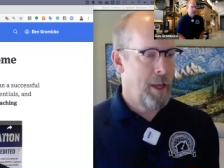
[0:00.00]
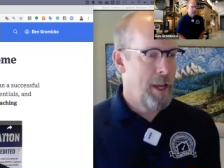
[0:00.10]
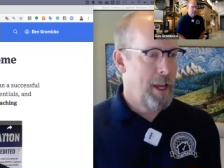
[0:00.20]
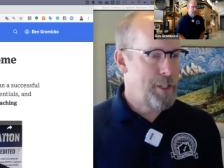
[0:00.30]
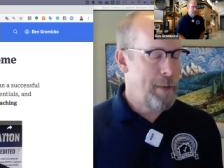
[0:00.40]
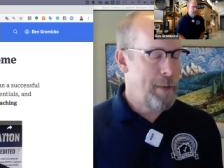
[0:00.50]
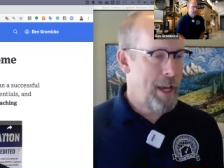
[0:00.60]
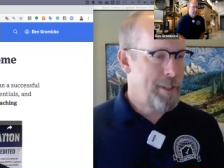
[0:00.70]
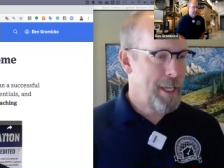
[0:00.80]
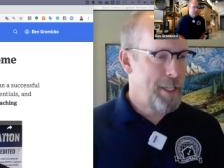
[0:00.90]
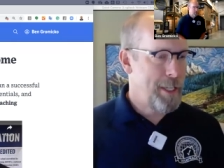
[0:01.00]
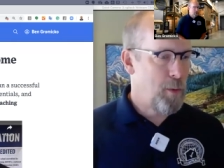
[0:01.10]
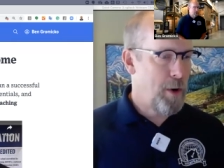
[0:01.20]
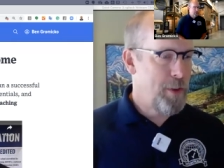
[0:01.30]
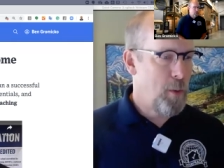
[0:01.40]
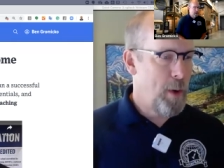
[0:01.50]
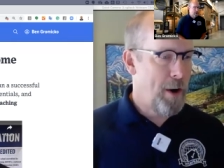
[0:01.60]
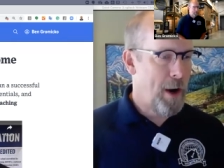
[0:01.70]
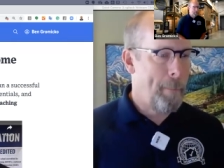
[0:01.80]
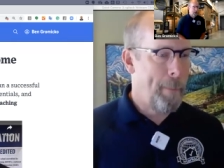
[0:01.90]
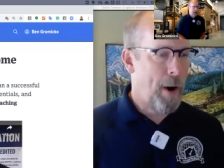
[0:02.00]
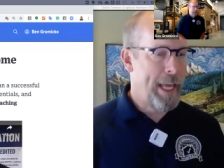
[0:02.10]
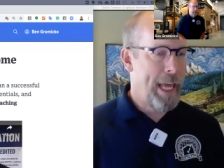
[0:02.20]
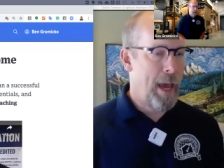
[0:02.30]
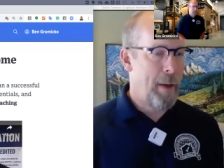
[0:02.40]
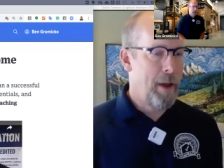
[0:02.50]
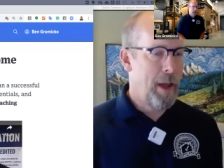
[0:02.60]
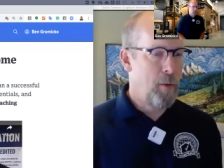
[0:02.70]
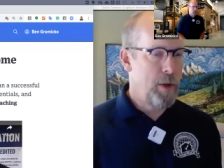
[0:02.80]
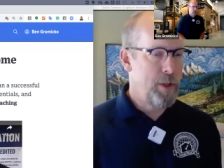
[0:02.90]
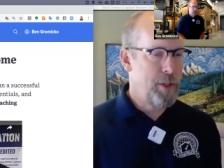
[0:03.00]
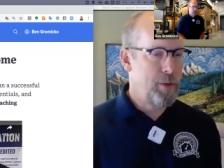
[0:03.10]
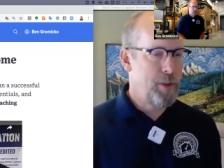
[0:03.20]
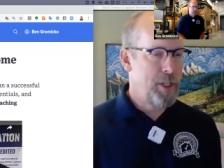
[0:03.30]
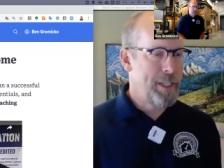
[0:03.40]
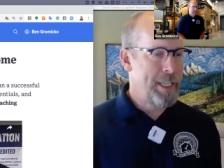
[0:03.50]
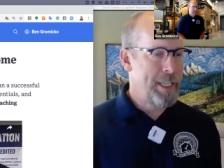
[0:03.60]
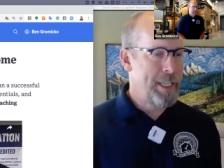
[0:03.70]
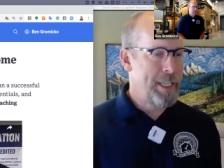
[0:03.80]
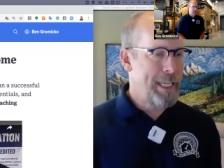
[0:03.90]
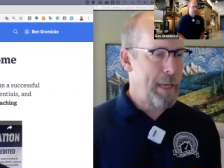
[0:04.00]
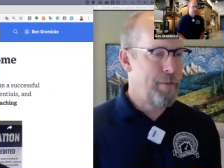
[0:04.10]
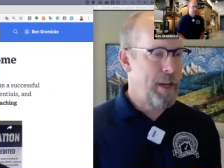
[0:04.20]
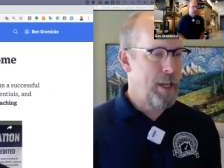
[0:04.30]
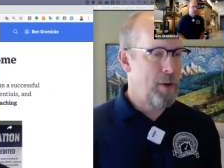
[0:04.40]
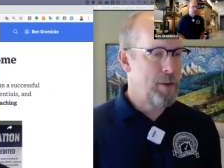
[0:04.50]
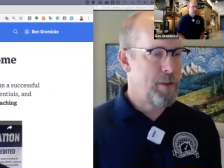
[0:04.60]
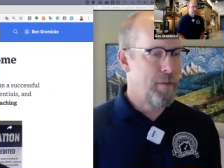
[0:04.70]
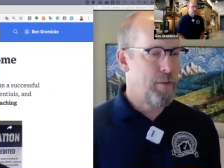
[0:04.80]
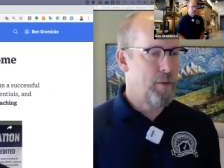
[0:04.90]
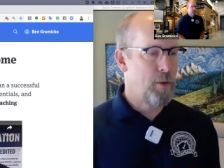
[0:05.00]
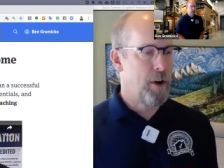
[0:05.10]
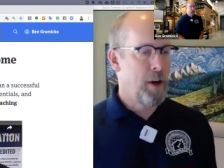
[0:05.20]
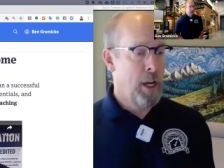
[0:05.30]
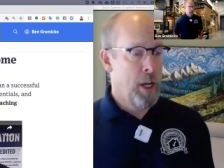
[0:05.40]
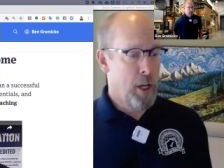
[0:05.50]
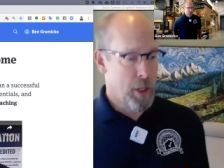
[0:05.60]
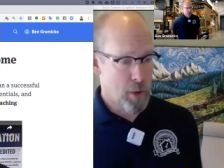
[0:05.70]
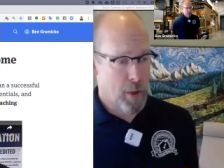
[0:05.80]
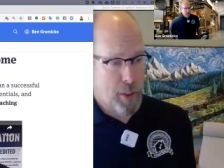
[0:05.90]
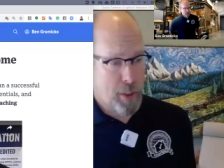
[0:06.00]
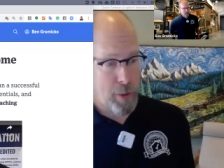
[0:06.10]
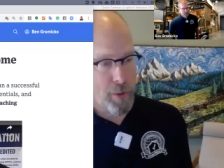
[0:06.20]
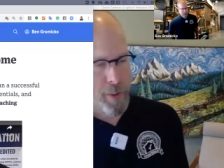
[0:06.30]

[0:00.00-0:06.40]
Jamie asks, is it worth to wear a body cam? And would you just keep the videos for your use?